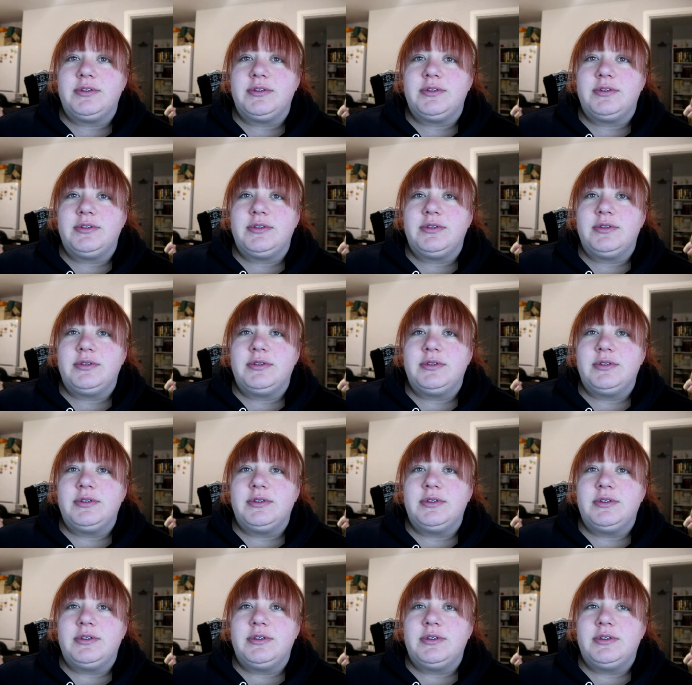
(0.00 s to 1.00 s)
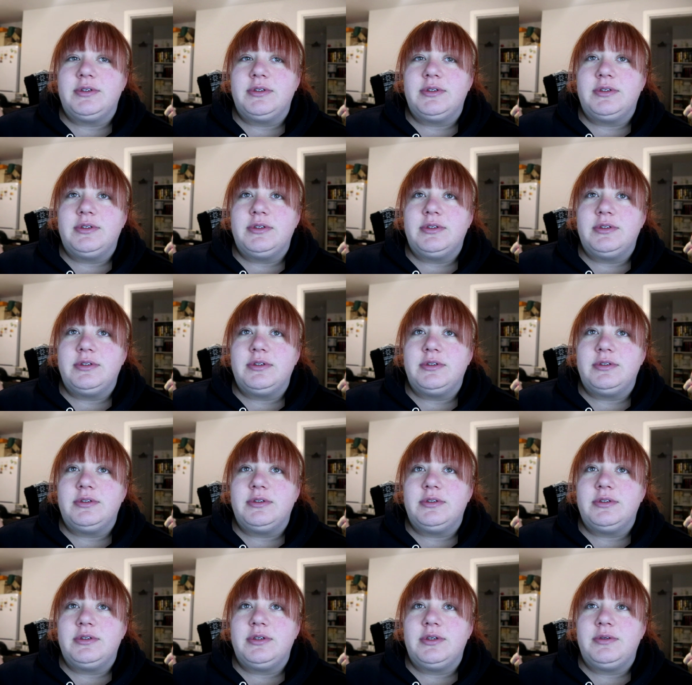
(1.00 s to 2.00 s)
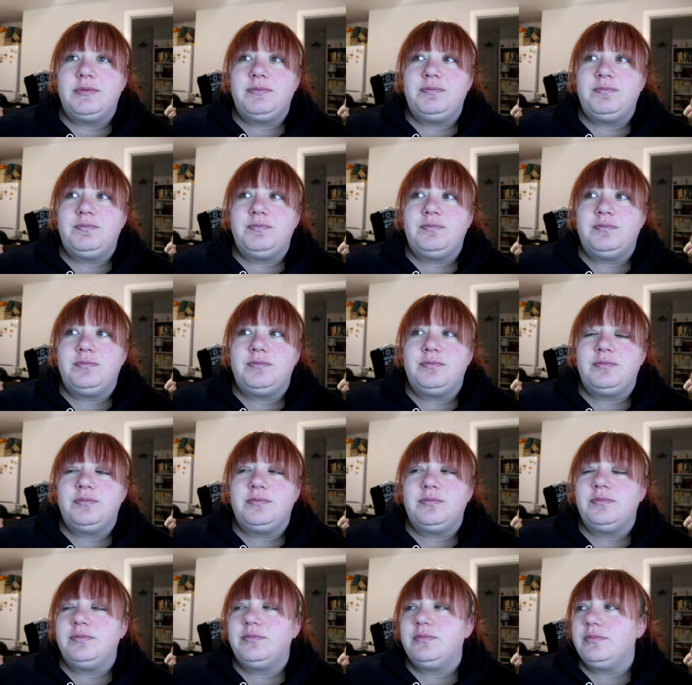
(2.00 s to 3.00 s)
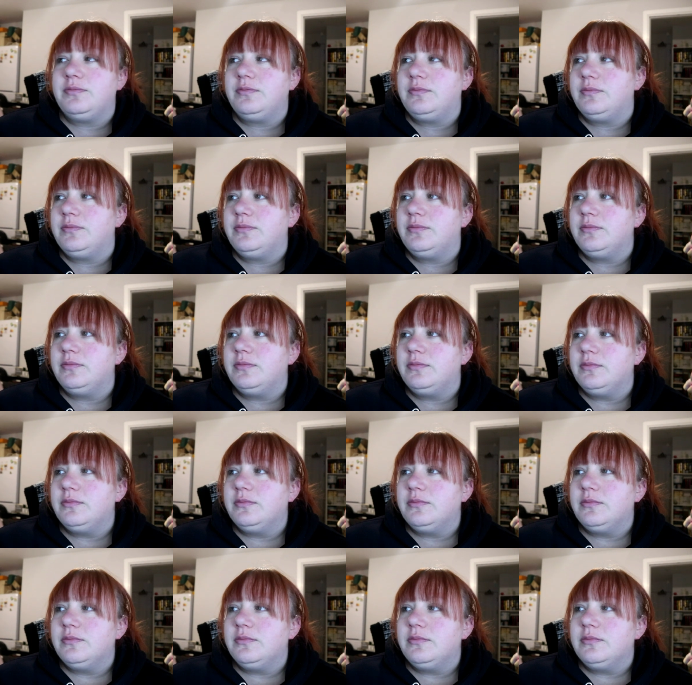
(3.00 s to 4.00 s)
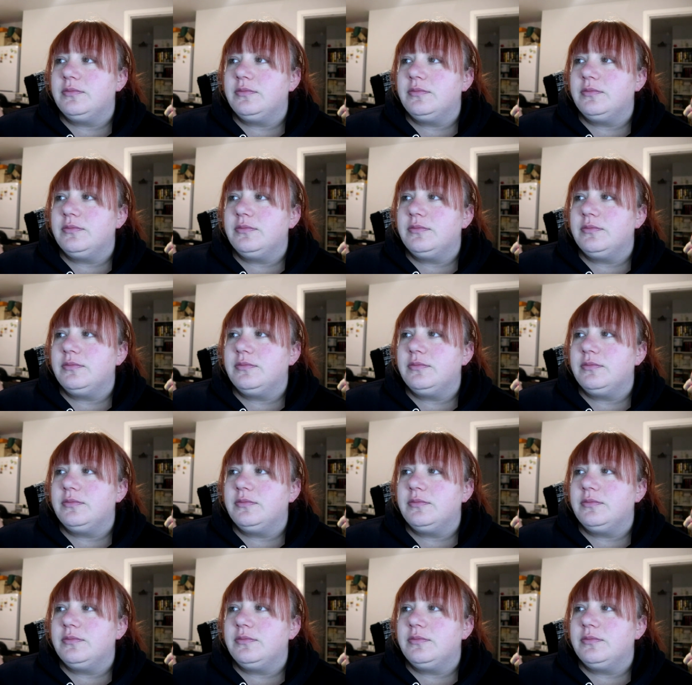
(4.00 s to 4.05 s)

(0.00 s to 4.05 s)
Nobody speaks.